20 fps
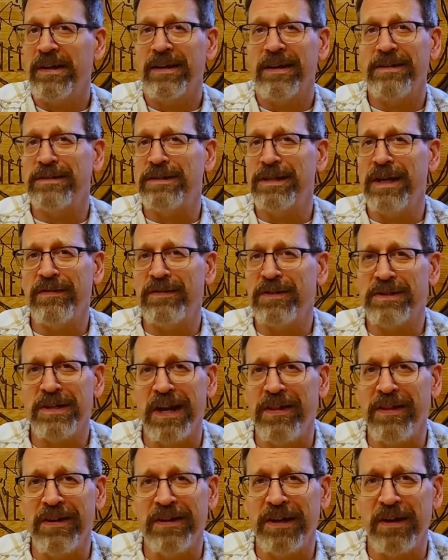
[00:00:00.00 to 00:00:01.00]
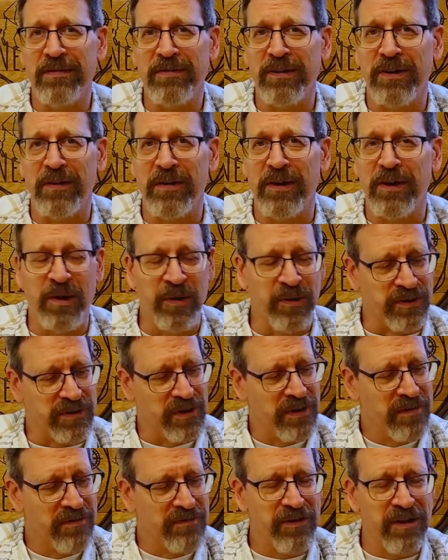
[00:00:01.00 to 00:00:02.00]
Let's see if there's anything different on the nose
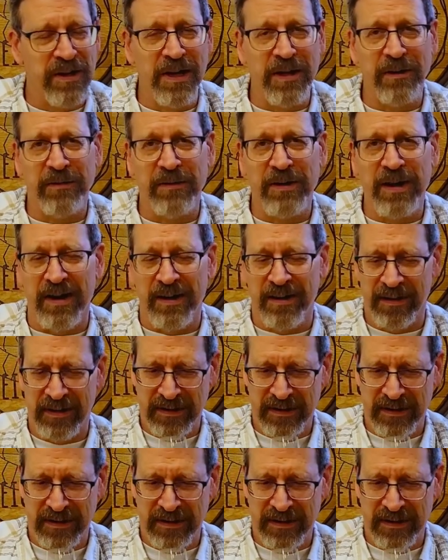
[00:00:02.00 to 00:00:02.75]
for Eagle Rare.